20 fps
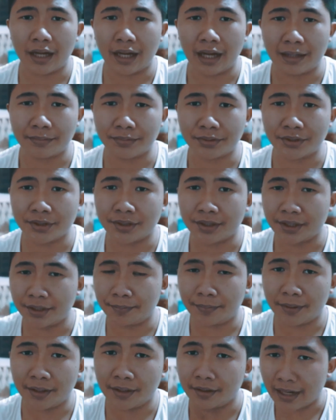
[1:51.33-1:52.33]
hamster
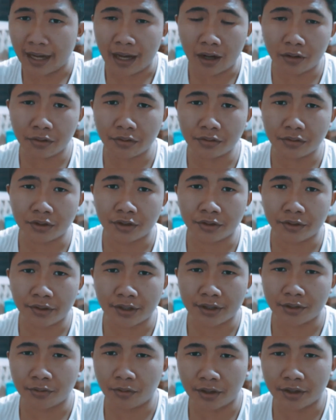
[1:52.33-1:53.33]
keeping now during
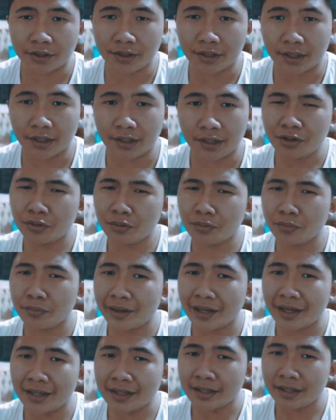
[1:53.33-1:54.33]
this quarantine, you
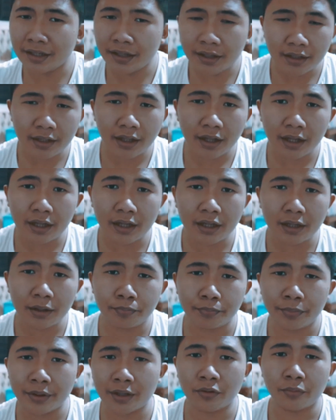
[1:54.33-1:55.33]
may need a
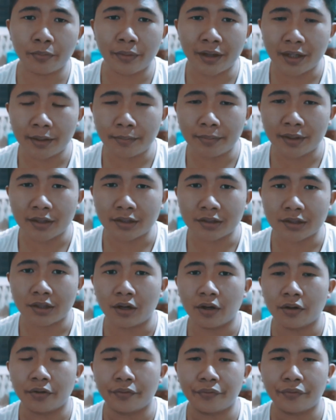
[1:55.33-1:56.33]
bit of money because
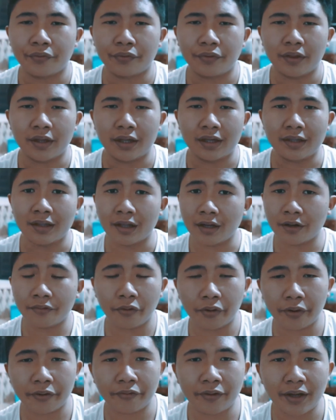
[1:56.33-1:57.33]
of the
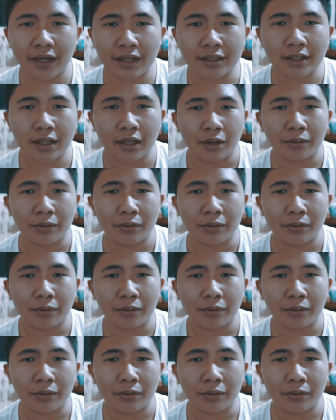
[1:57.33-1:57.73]
delivery fees.